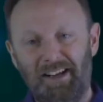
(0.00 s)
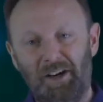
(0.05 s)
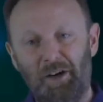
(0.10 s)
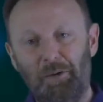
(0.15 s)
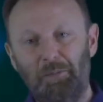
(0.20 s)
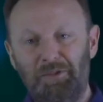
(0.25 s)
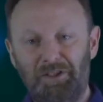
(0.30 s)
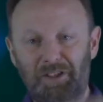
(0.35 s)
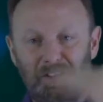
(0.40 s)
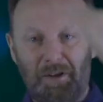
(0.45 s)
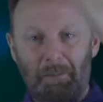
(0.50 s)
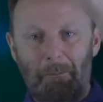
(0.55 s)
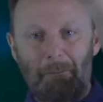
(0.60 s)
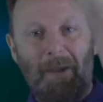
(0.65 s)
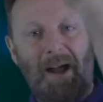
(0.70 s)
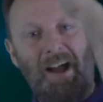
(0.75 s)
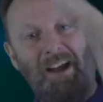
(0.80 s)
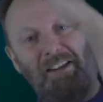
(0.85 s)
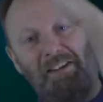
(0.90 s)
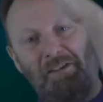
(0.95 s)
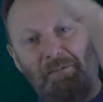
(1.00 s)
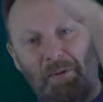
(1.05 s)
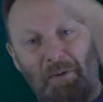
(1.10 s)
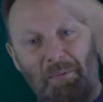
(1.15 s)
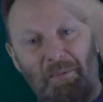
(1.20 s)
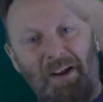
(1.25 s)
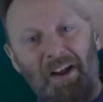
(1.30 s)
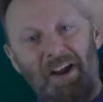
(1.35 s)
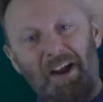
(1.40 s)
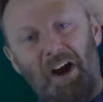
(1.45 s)
up to the
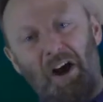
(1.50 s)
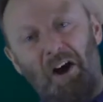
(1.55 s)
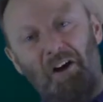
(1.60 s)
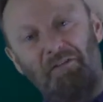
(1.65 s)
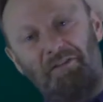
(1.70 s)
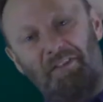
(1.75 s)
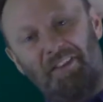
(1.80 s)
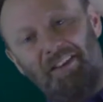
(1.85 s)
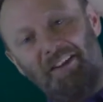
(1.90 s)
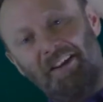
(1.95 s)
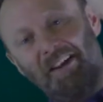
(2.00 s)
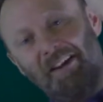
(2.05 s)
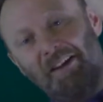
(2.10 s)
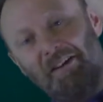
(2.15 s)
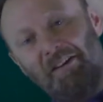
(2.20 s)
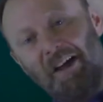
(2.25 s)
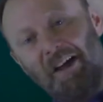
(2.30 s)
maximum of the